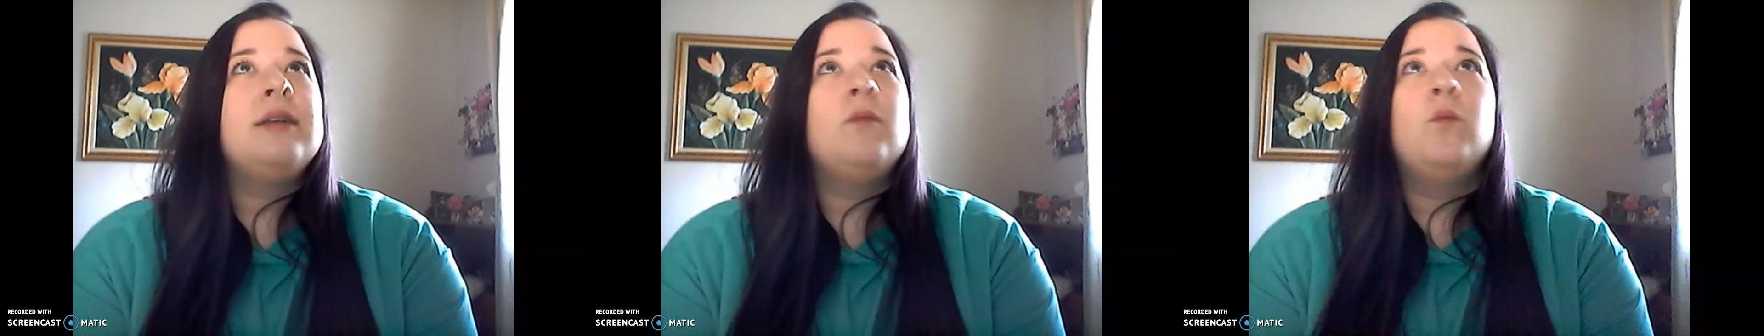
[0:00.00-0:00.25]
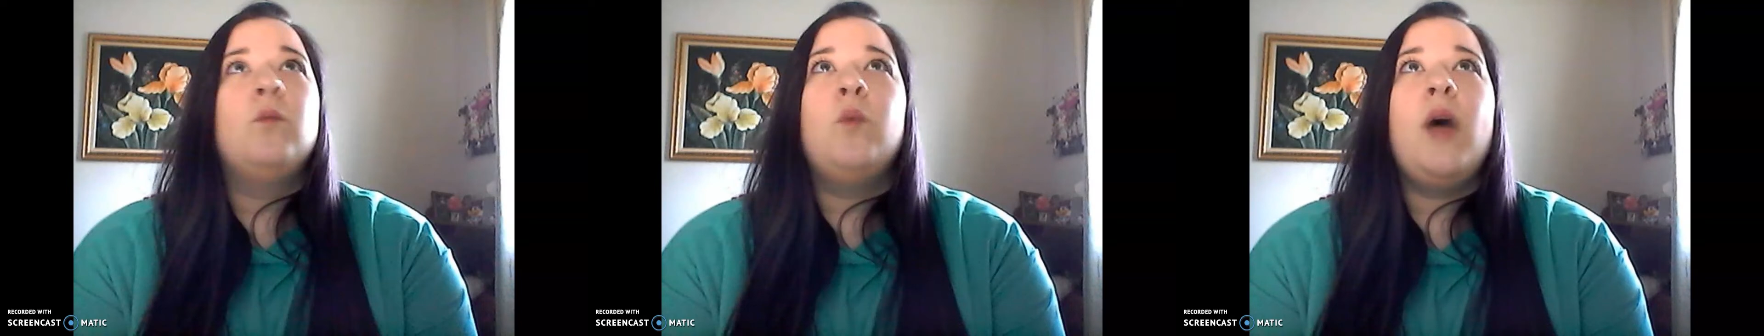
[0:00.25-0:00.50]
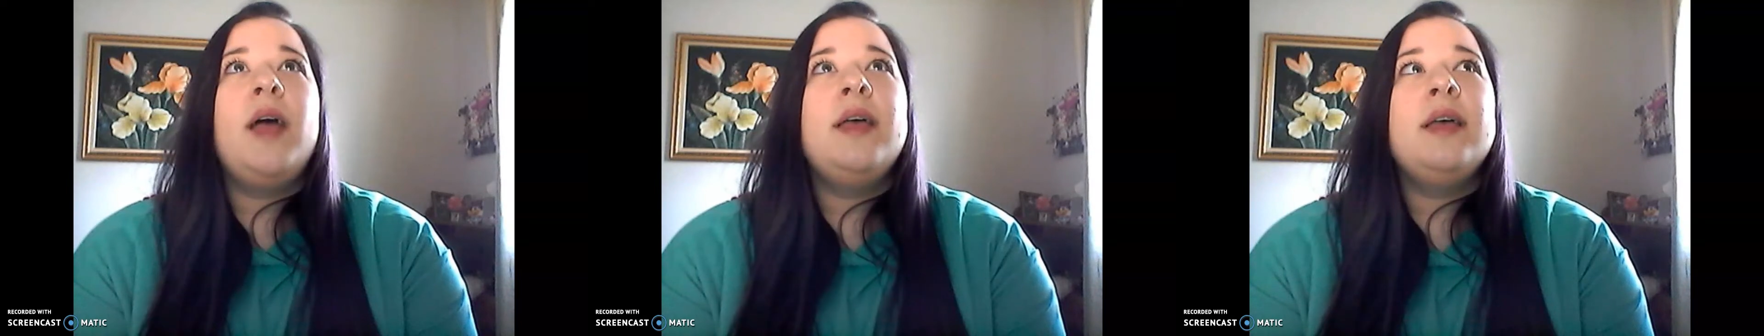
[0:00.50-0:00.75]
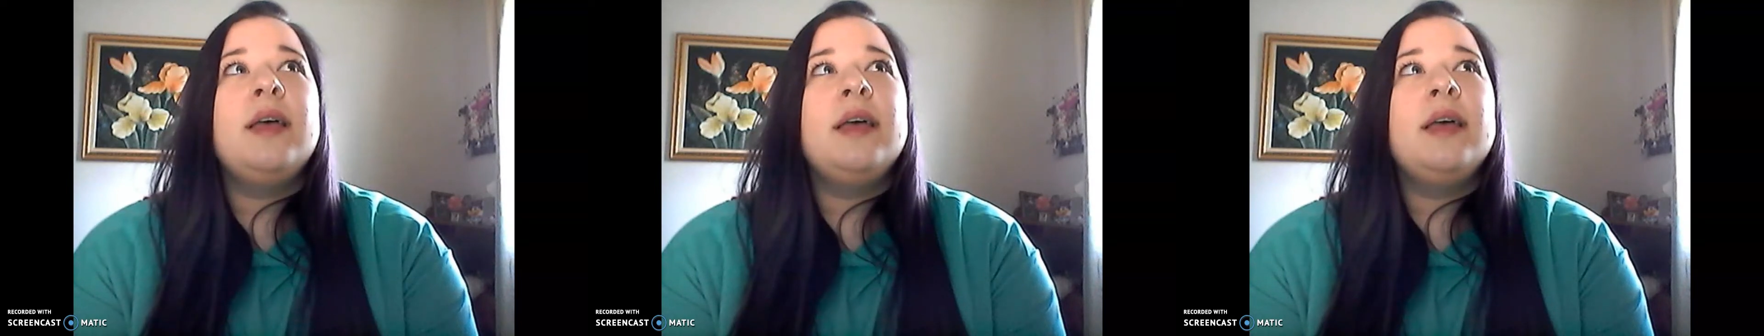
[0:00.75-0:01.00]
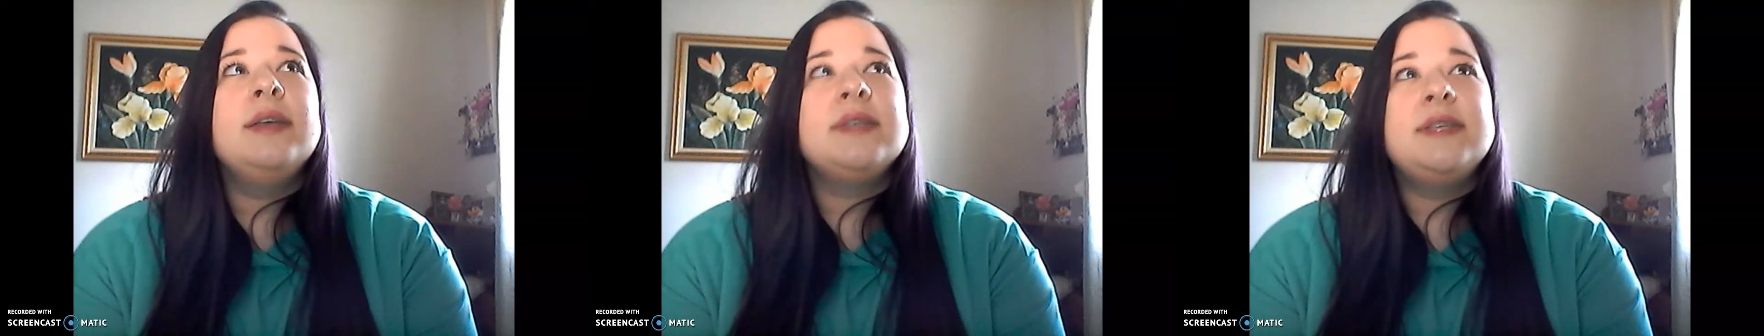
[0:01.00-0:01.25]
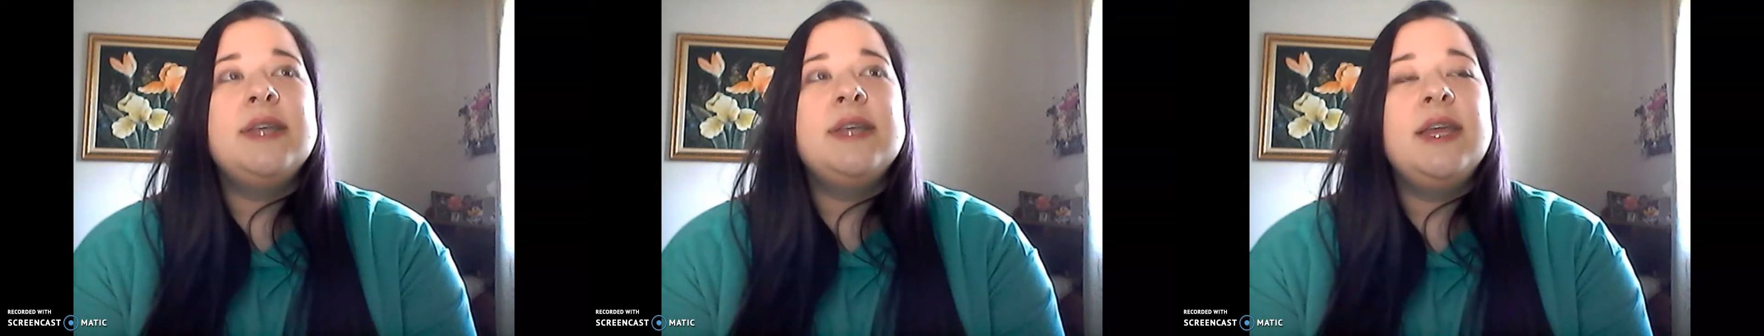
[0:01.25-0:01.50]
what is a
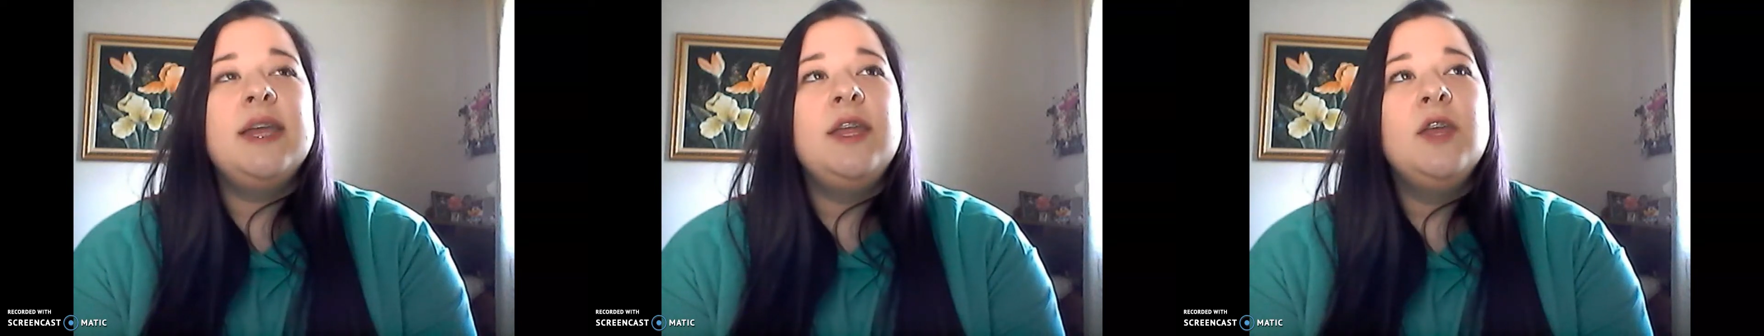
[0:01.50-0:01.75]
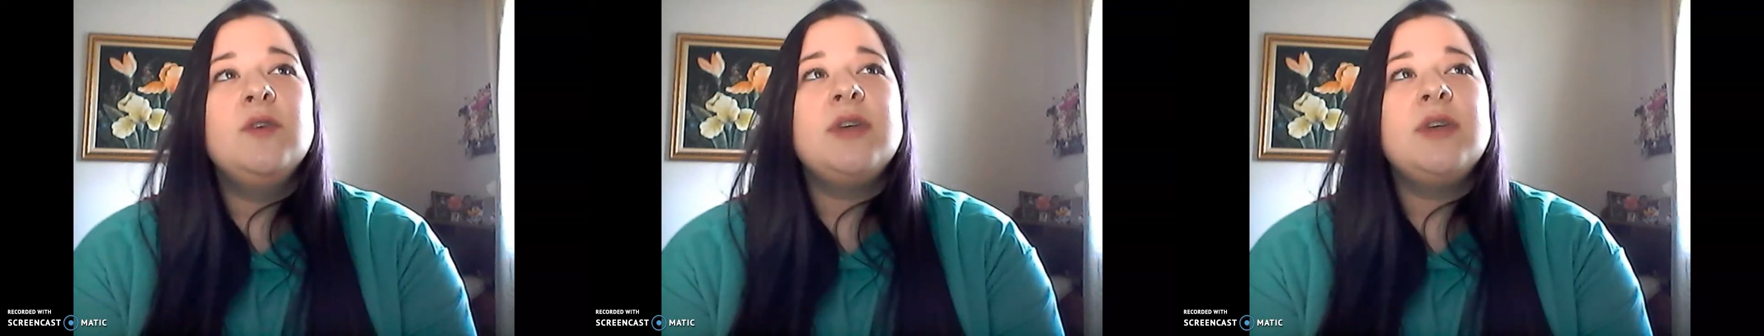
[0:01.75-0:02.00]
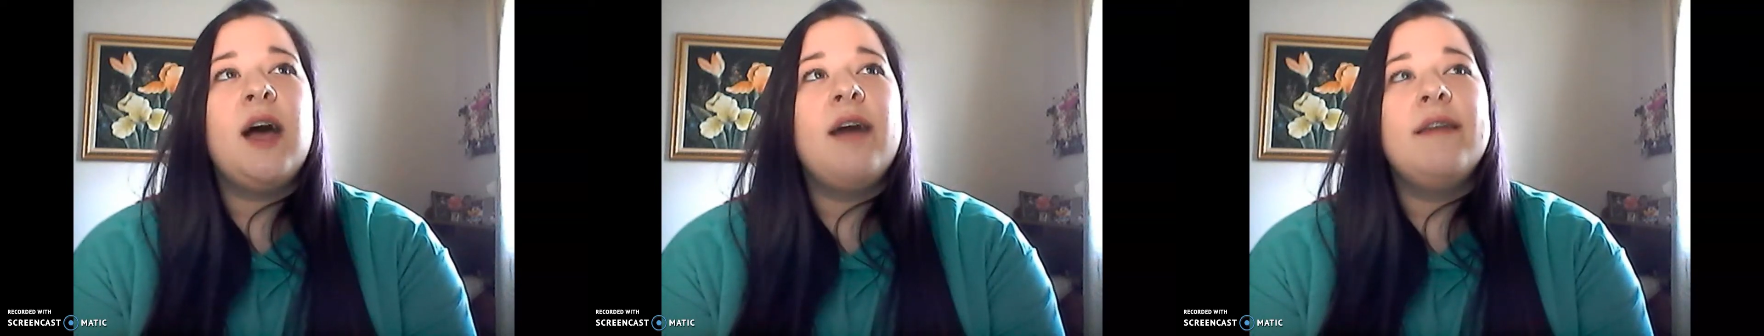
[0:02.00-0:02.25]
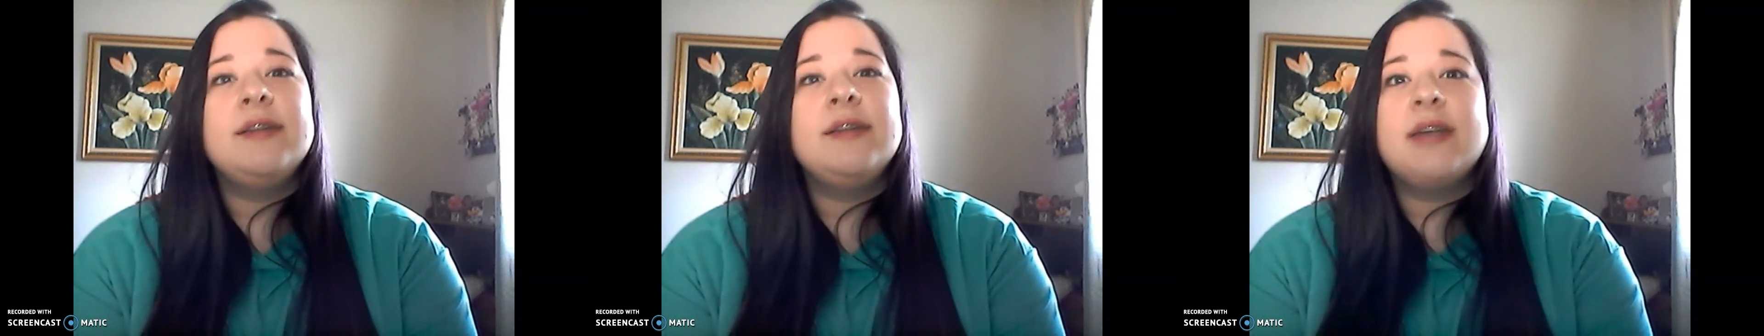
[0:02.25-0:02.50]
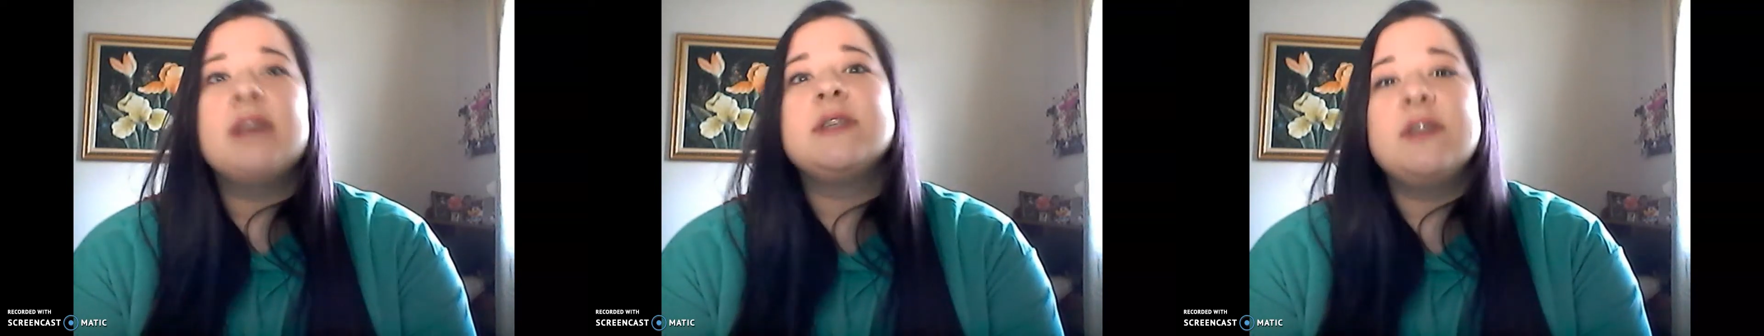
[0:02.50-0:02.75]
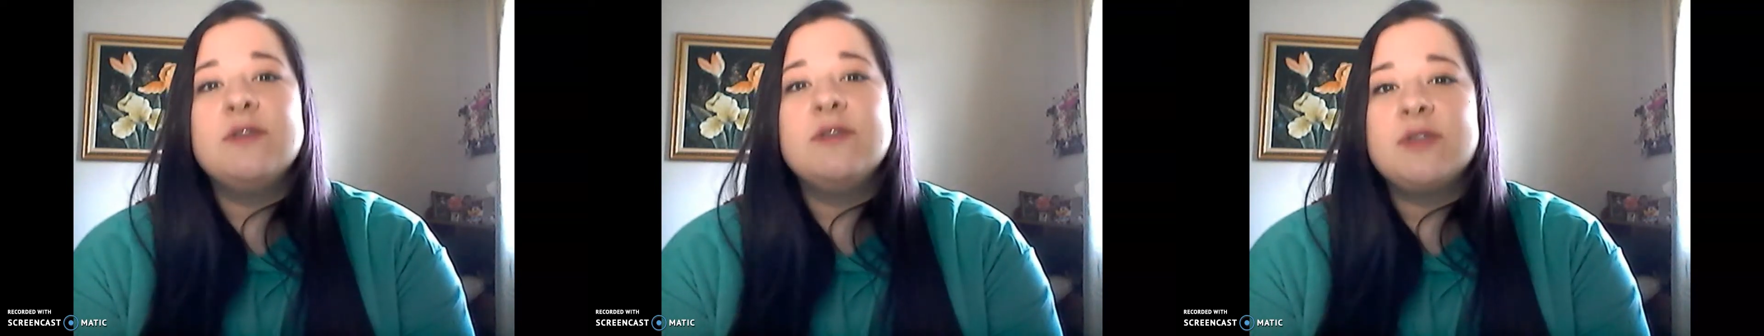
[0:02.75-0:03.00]
city in Utah that
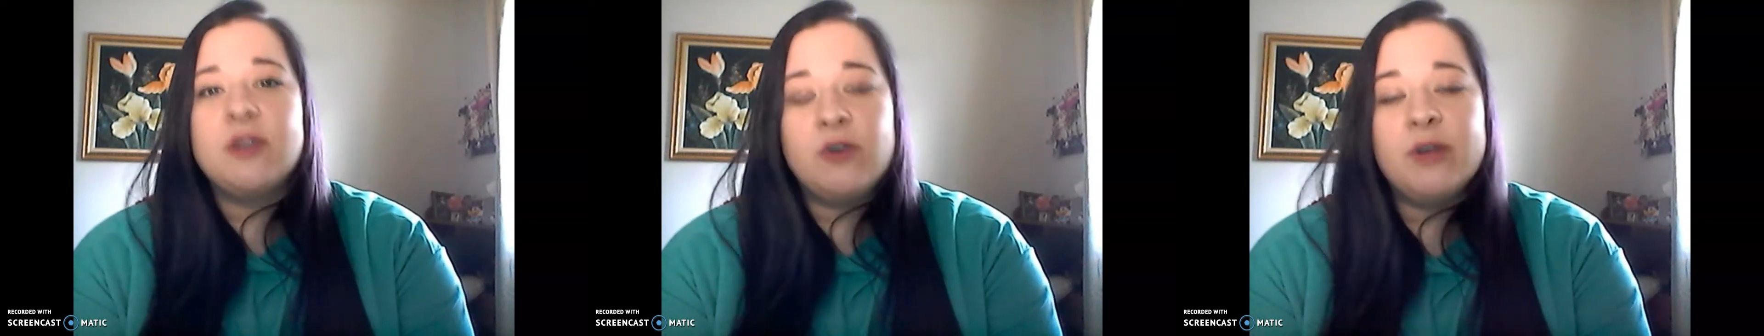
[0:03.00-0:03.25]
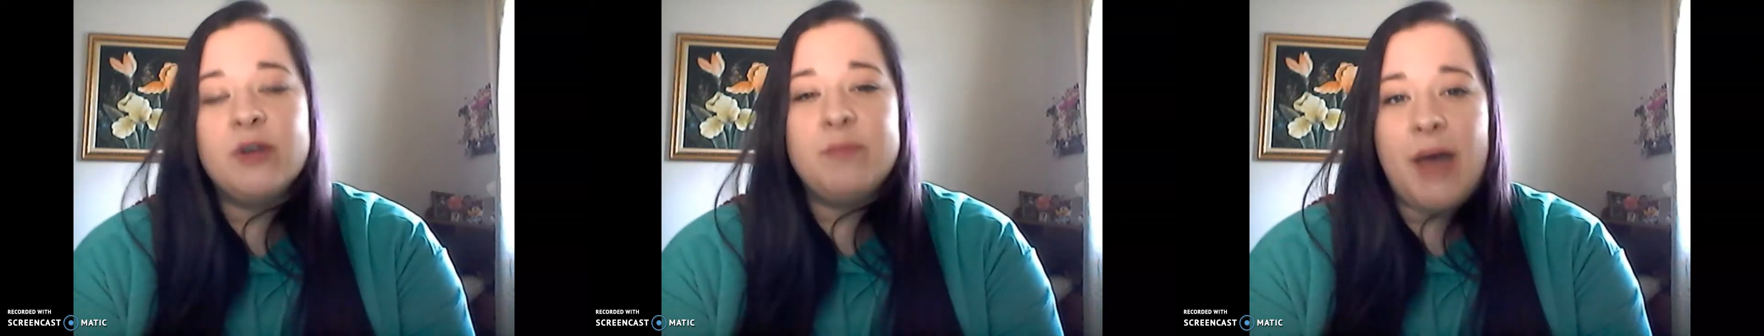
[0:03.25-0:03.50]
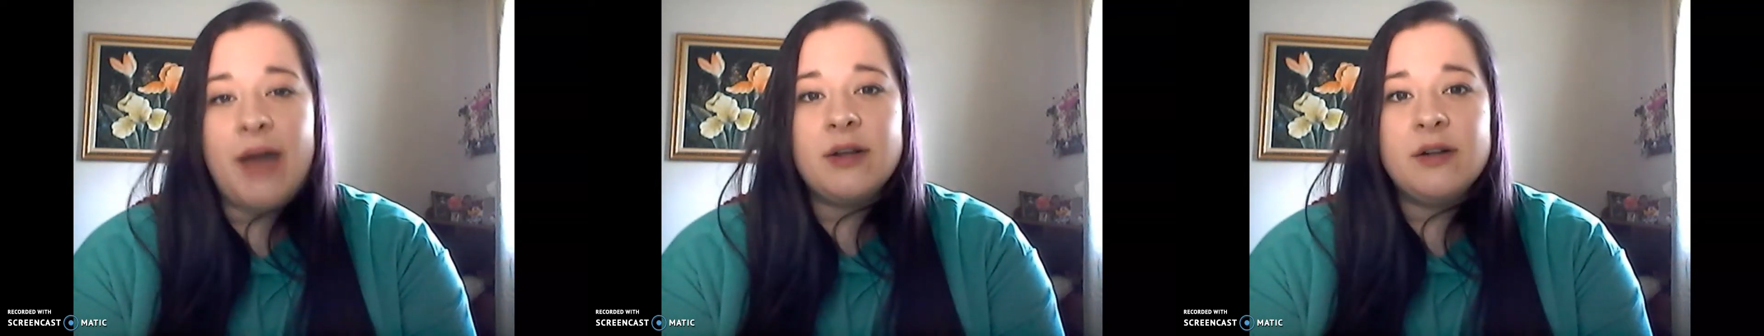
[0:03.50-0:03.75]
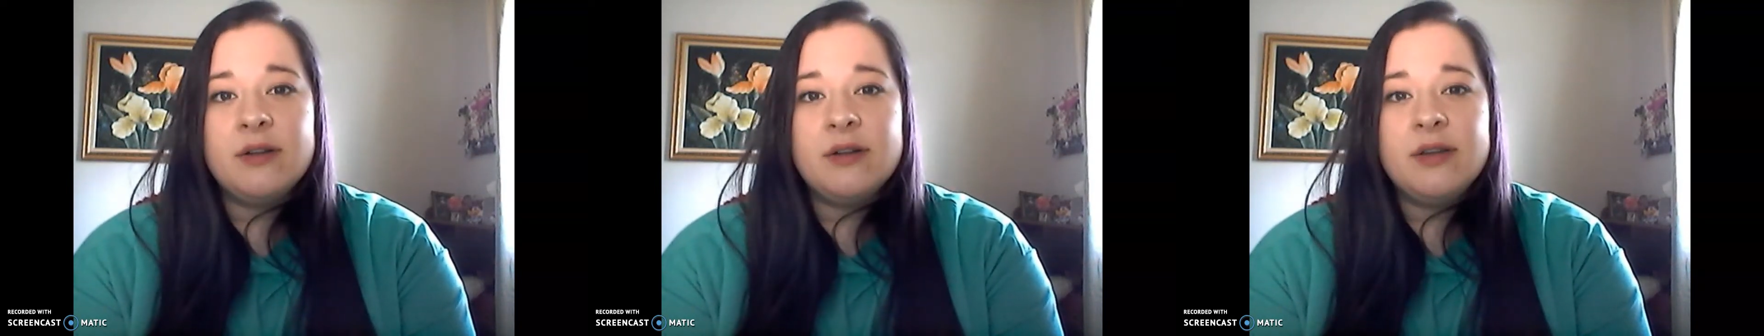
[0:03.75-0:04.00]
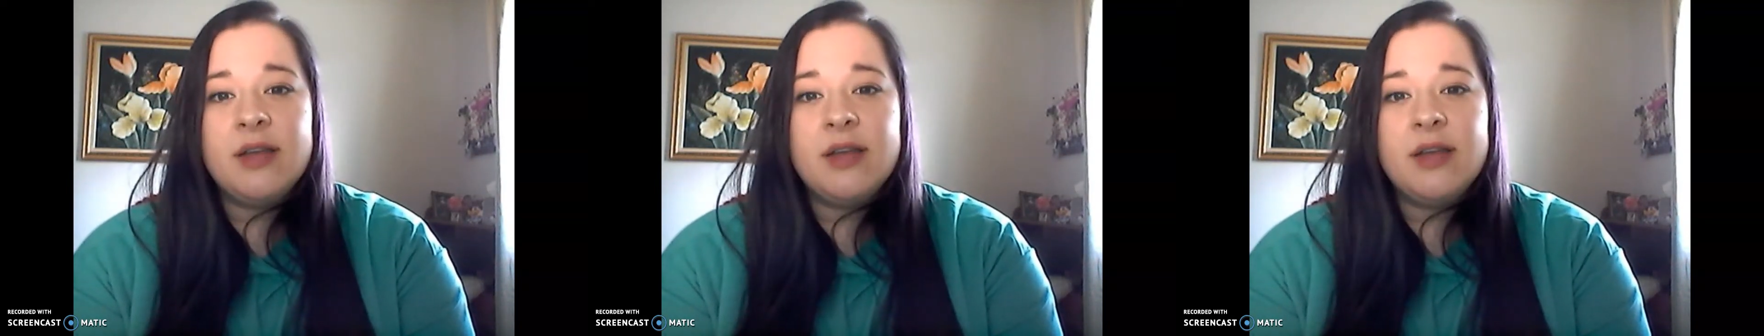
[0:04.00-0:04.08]
doesn't use the grid pattern?